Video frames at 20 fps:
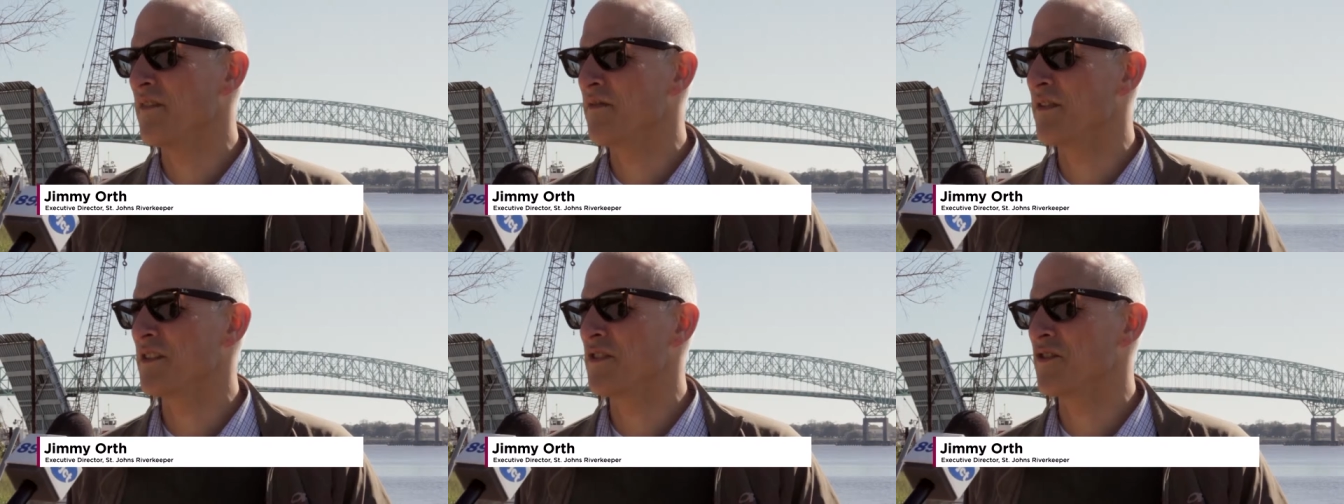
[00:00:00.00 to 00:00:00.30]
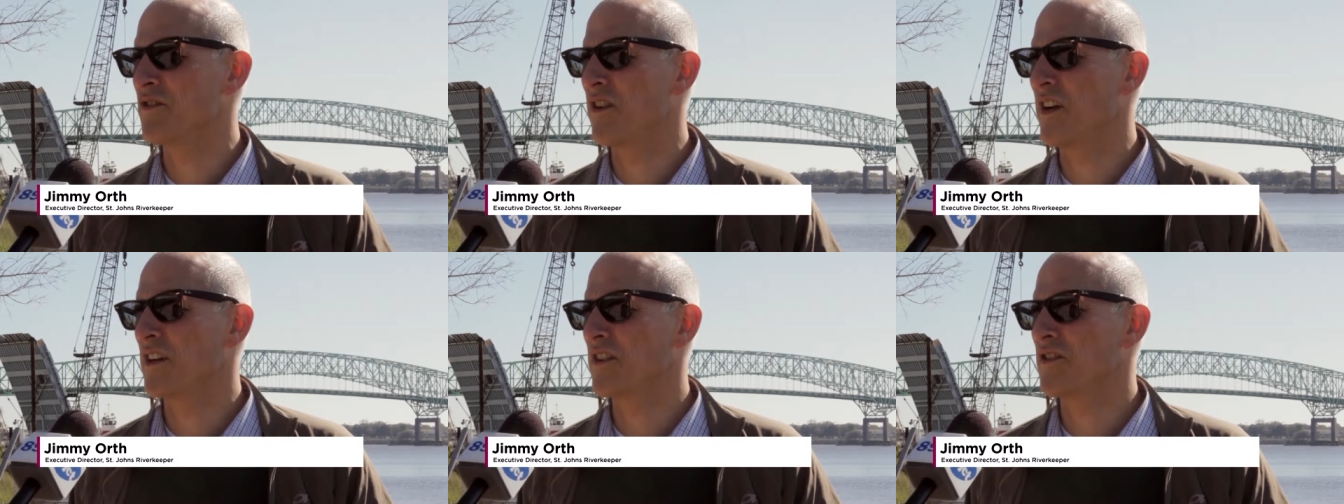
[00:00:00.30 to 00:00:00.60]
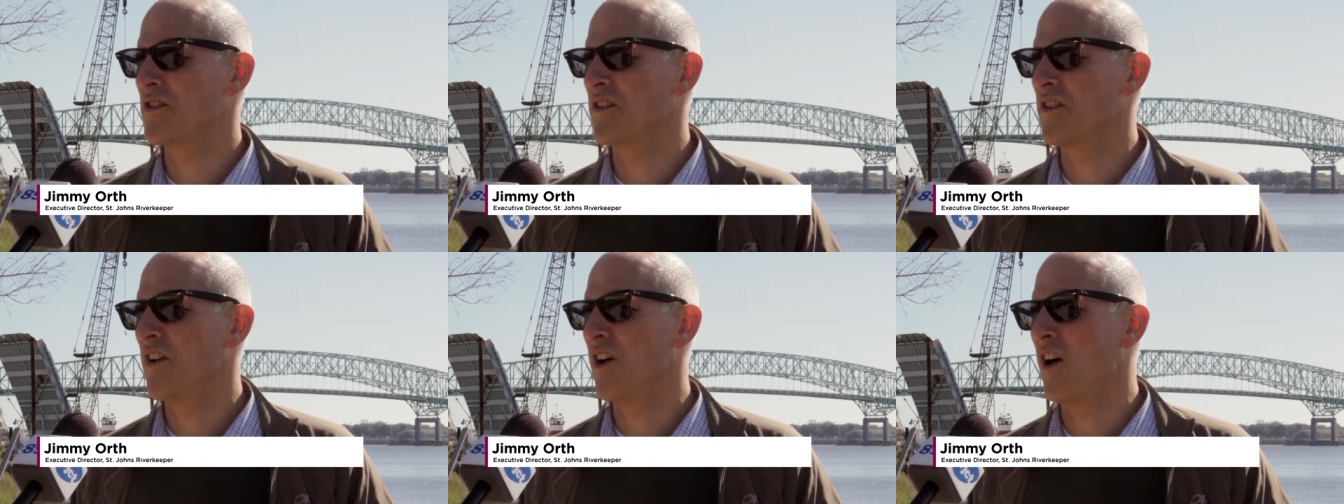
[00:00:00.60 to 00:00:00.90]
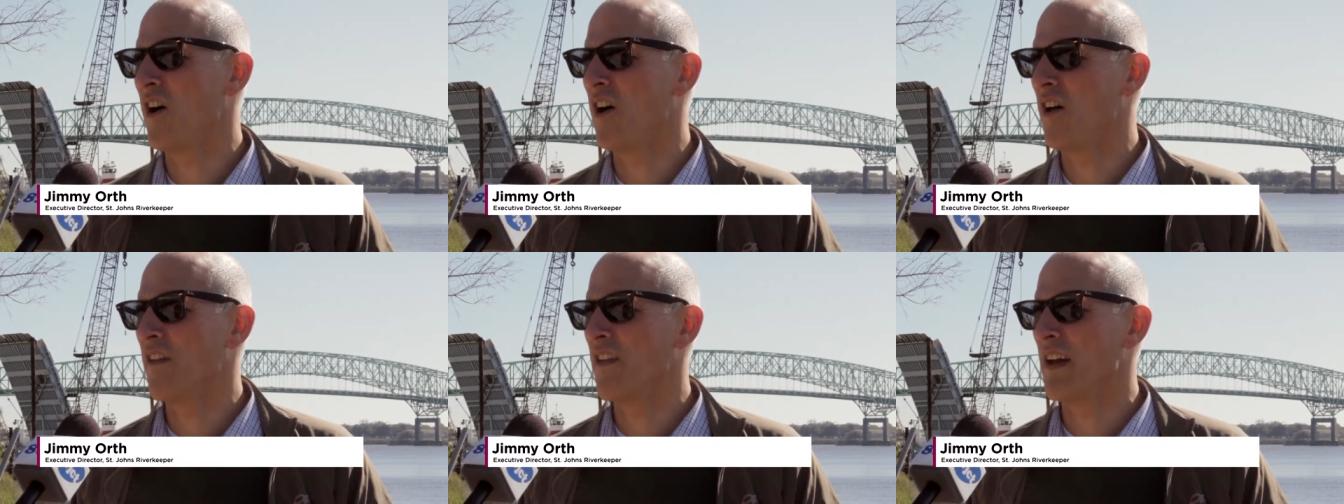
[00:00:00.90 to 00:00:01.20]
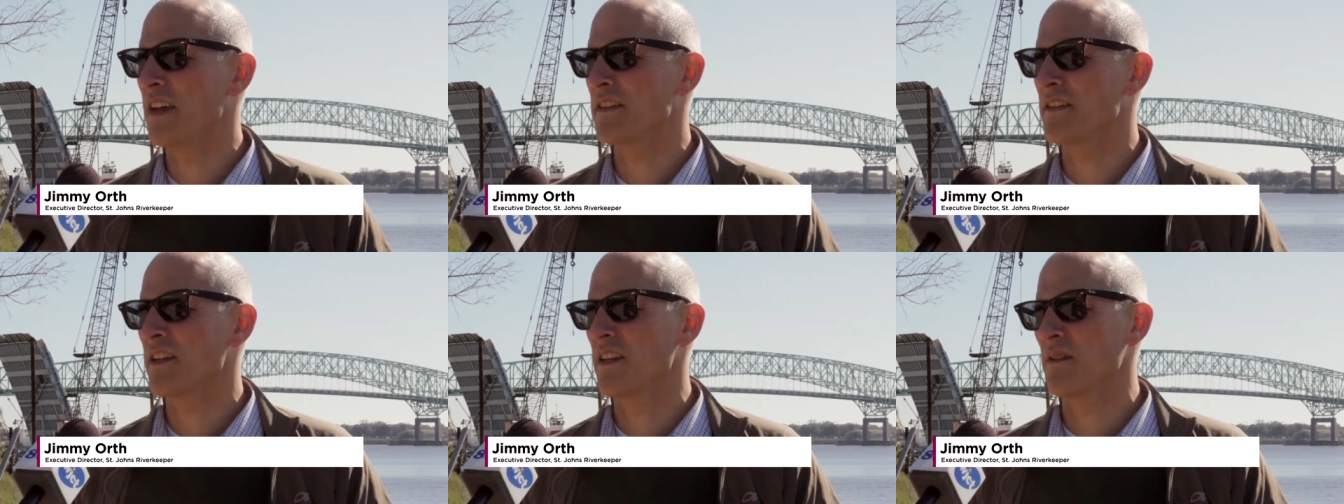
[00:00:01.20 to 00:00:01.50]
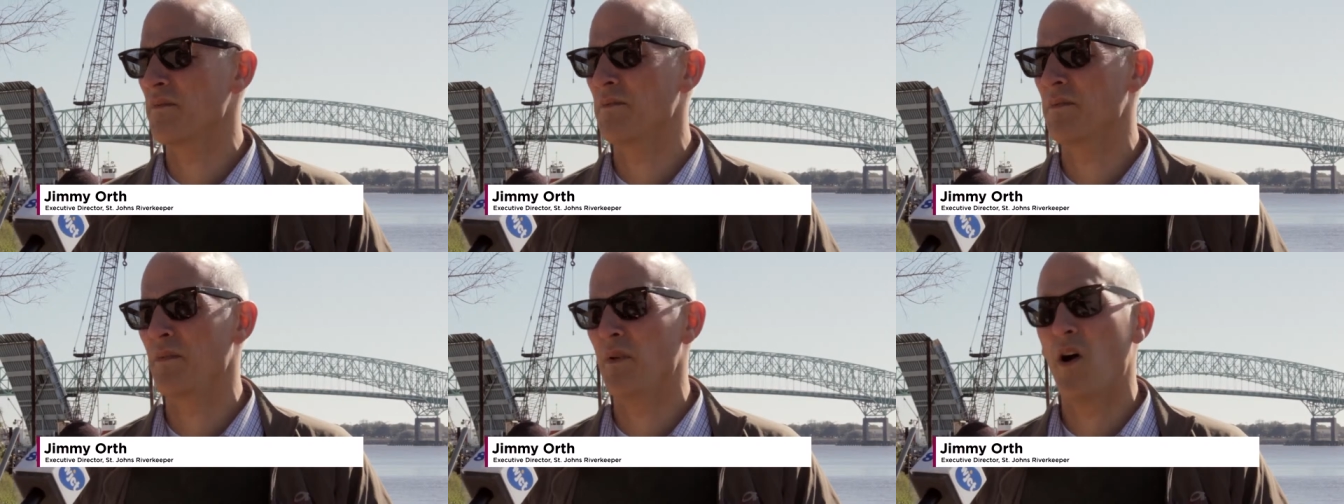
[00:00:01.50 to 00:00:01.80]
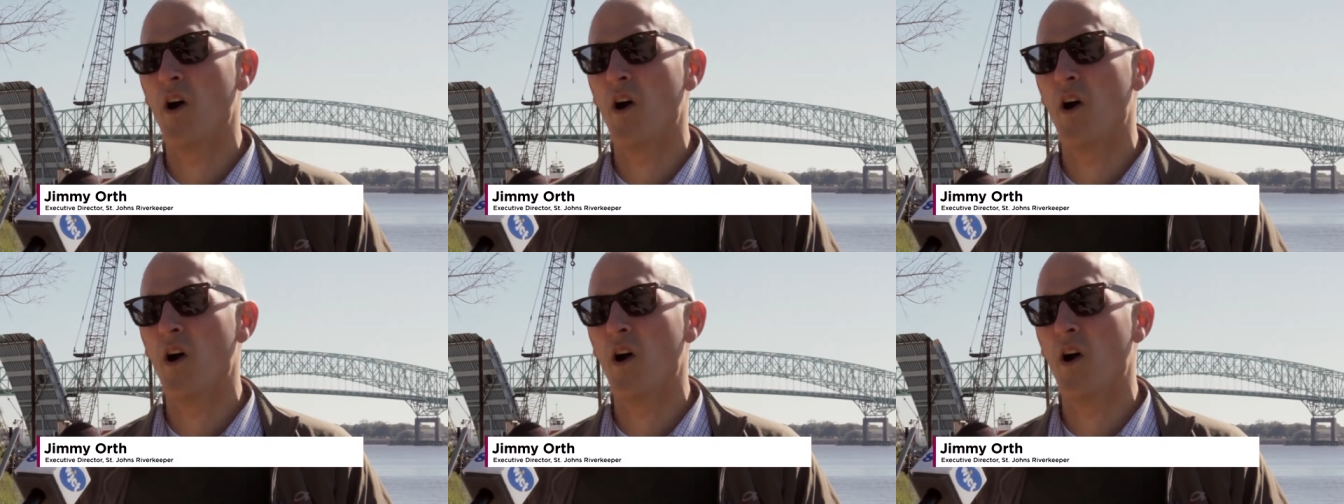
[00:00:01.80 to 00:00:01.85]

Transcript: infrastructure and all that's going to